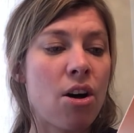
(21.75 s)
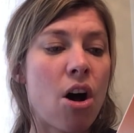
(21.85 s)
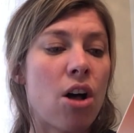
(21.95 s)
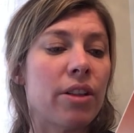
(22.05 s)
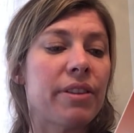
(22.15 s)

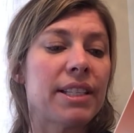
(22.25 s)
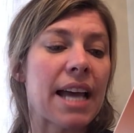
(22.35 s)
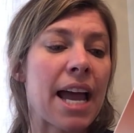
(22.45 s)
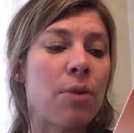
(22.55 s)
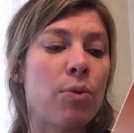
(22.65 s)
All the
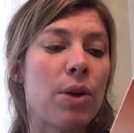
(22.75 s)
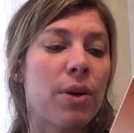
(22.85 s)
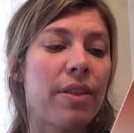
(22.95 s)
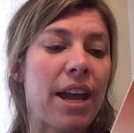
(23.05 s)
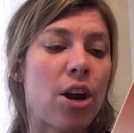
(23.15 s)
time we
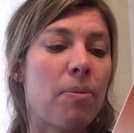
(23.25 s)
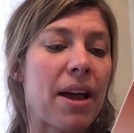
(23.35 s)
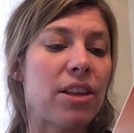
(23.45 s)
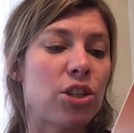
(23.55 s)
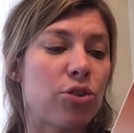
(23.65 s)
were there by
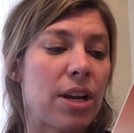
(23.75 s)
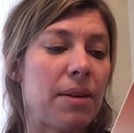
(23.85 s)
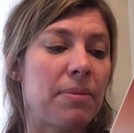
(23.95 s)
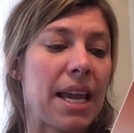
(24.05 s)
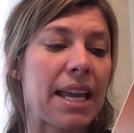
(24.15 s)
the
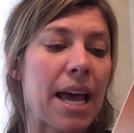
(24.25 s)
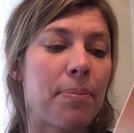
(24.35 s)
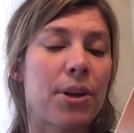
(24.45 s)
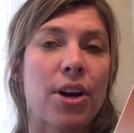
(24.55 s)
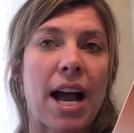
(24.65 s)
stream, they
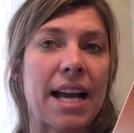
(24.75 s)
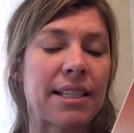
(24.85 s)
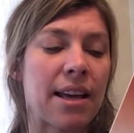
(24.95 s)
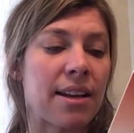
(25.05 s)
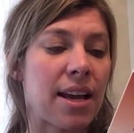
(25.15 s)
kept their eyes
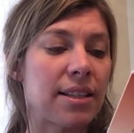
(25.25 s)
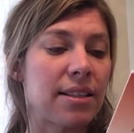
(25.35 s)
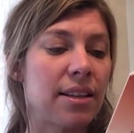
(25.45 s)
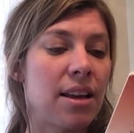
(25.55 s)
on us.